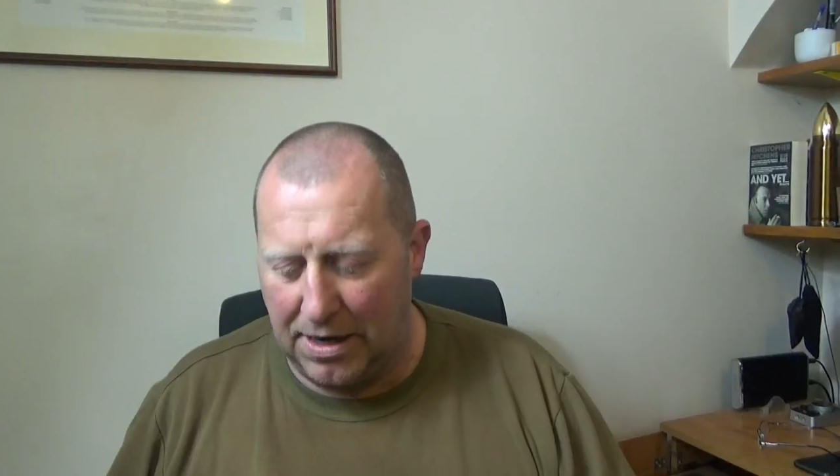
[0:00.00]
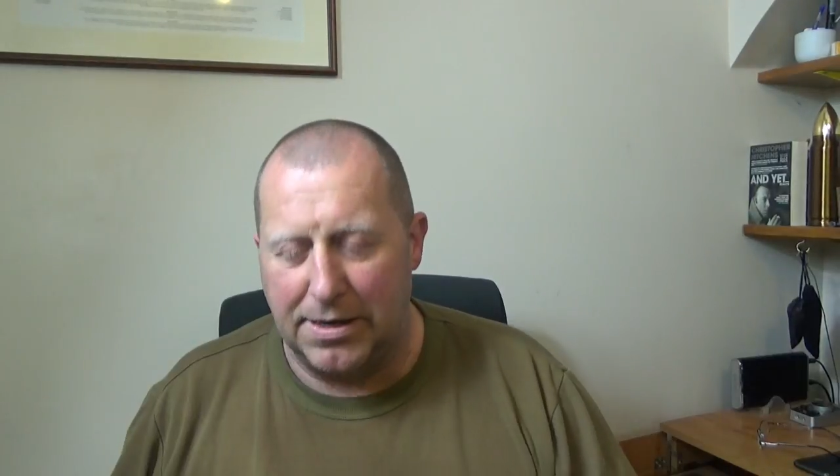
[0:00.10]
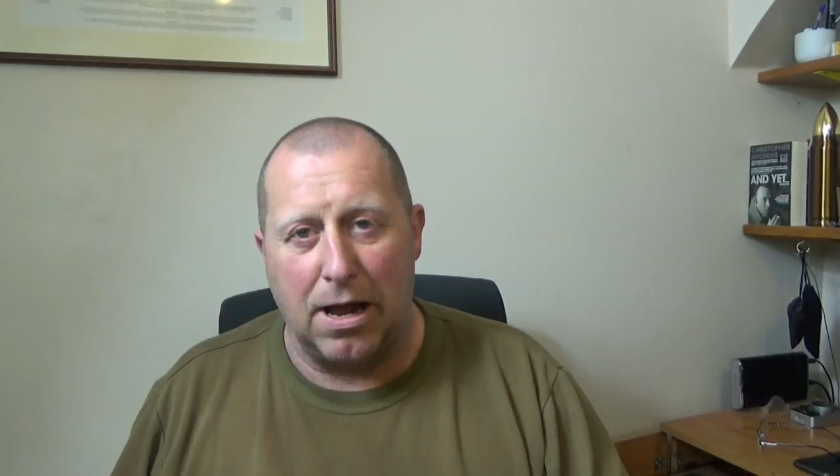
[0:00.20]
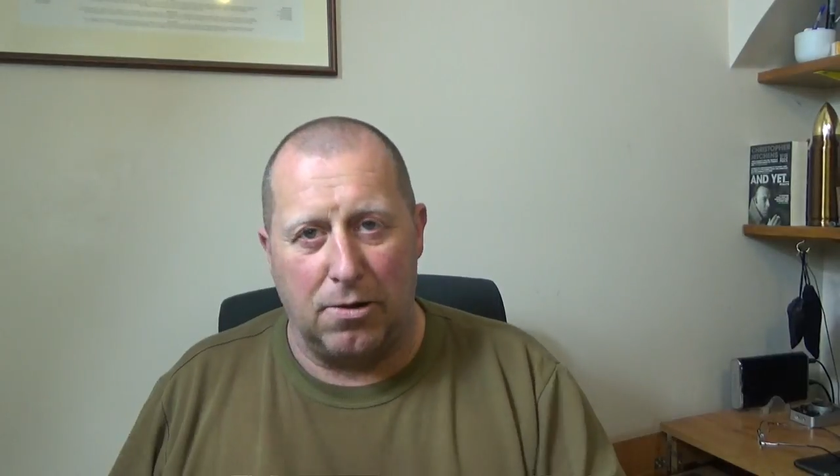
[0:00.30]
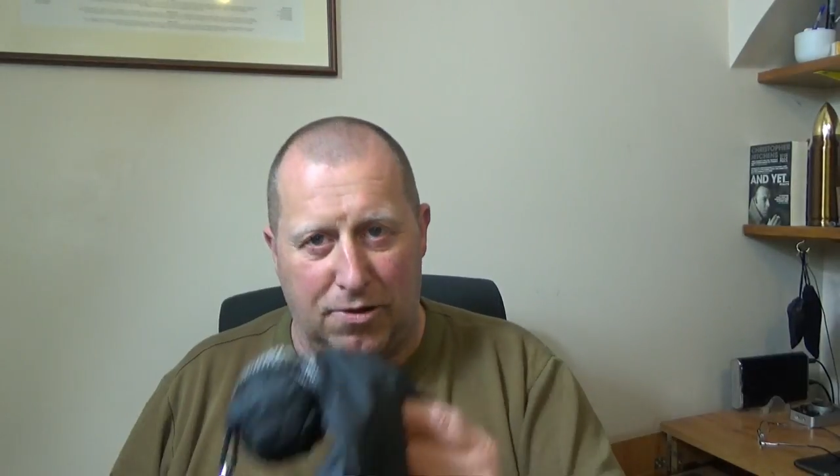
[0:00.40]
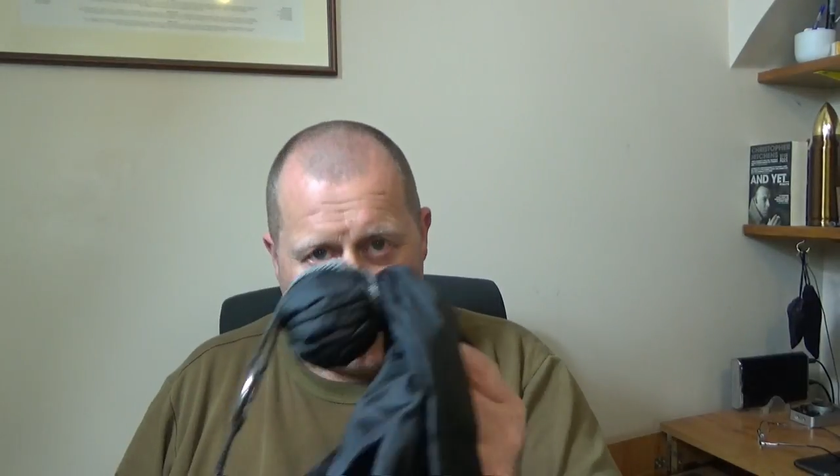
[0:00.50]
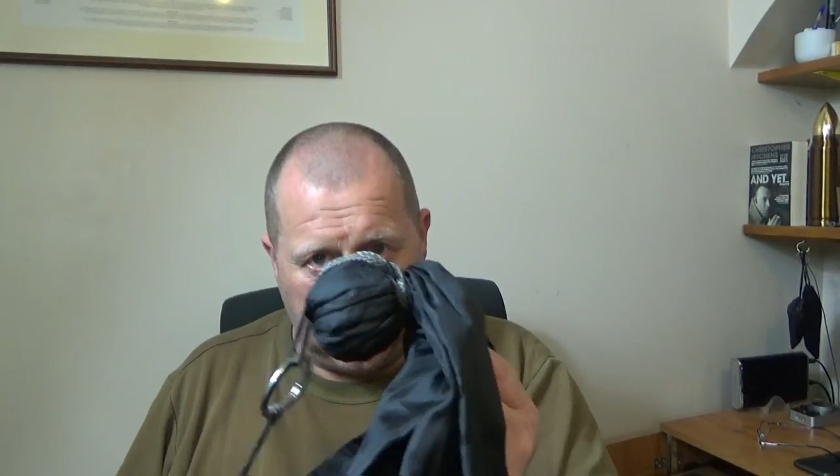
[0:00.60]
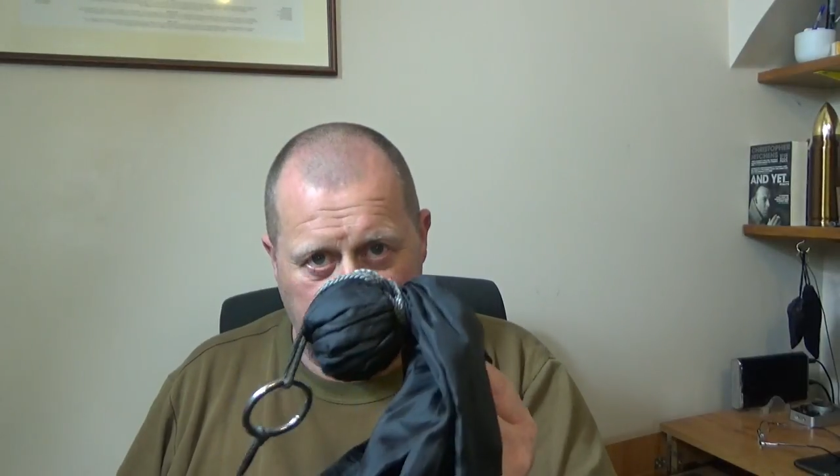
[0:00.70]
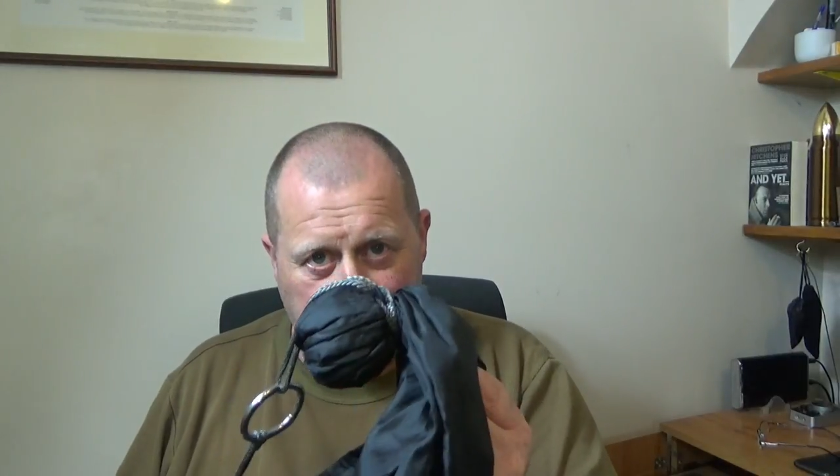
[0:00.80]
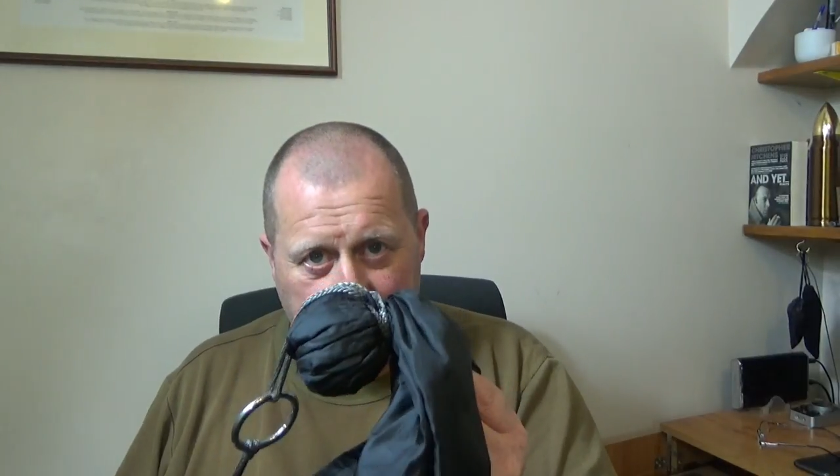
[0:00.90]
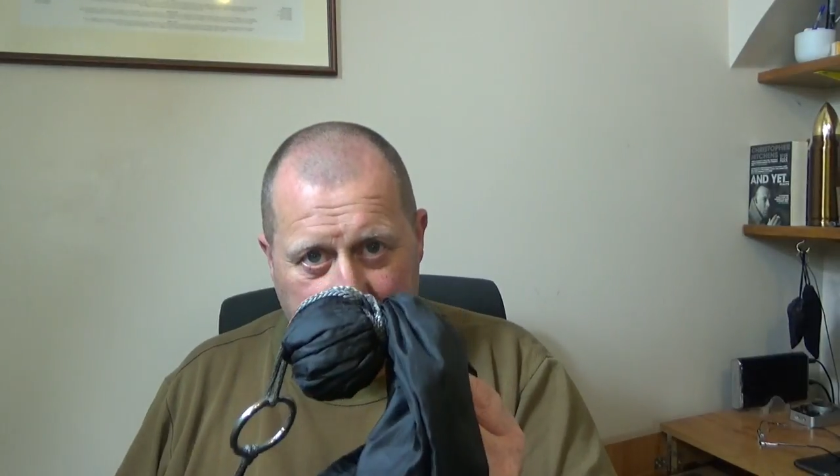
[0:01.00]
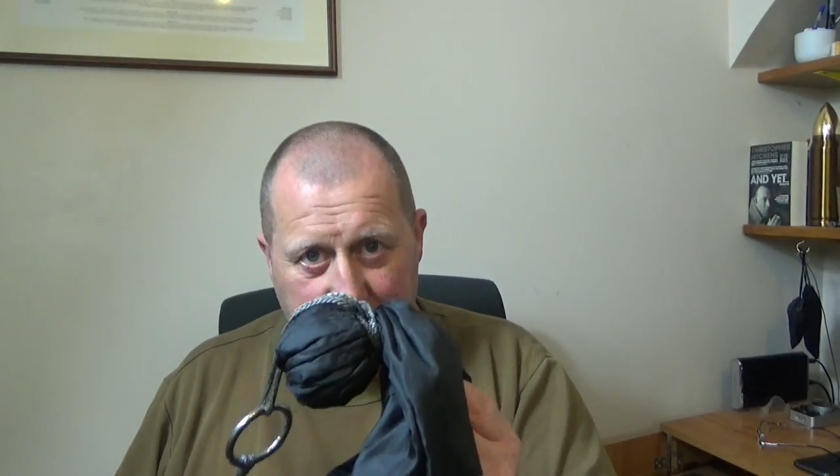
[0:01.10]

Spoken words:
Now this